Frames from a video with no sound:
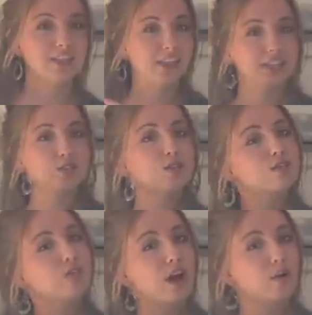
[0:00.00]
And these are those
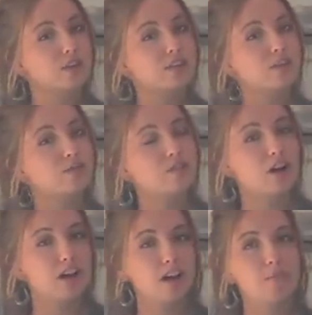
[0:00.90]
flowers that I was
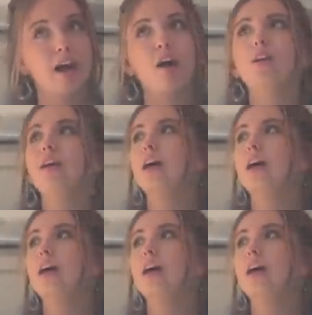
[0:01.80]
talking about.